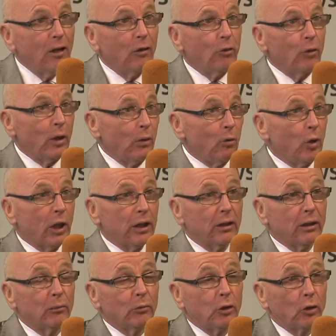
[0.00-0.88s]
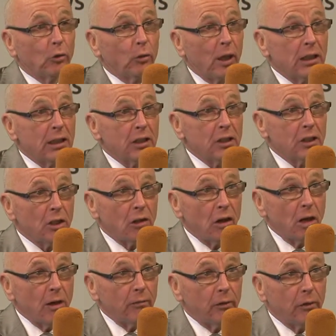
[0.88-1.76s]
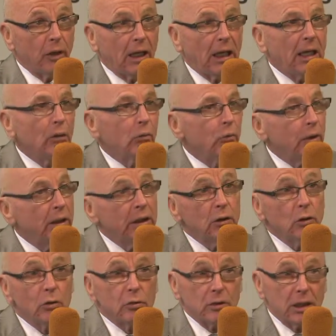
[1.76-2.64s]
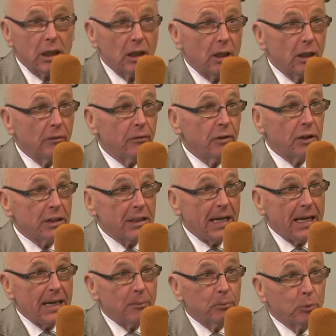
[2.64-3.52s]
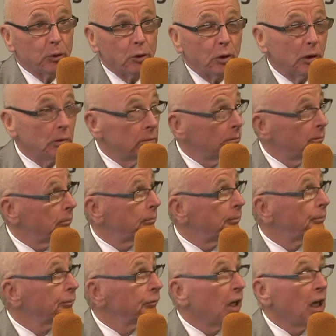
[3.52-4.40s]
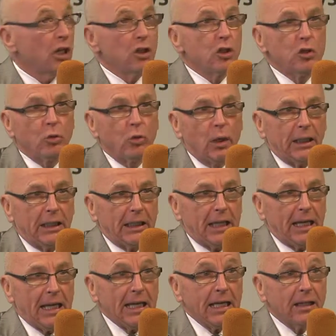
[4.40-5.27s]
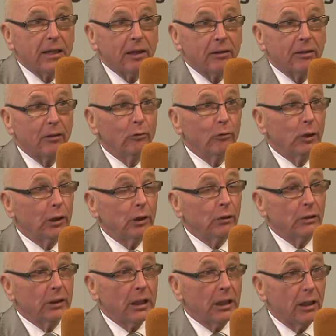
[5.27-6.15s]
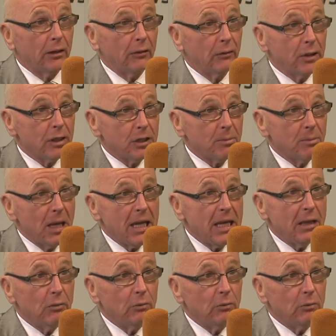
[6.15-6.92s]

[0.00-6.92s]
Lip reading: We want them to write us an offer, and we don't care if it's April 28th. We don't care if it's May.